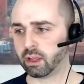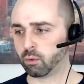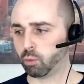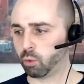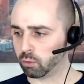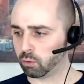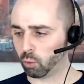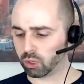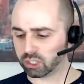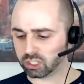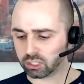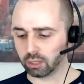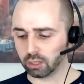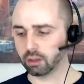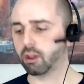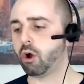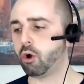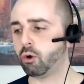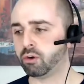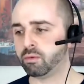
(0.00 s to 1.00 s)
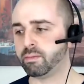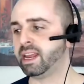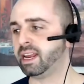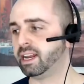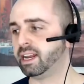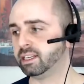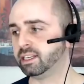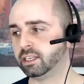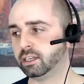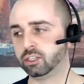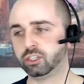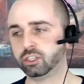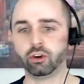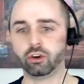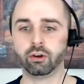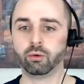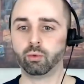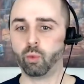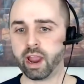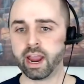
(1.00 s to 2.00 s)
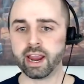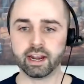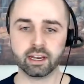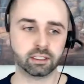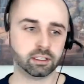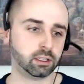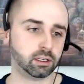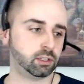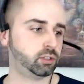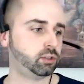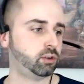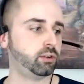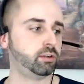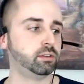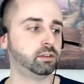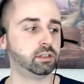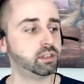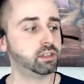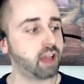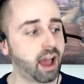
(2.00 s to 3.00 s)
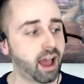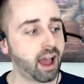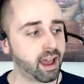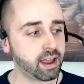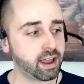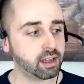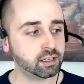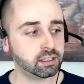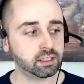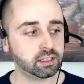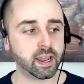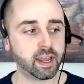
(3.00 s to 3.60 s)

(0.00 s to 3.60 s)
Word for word: like, what what's a load mean? Is it a certain weight? Is it a certain size?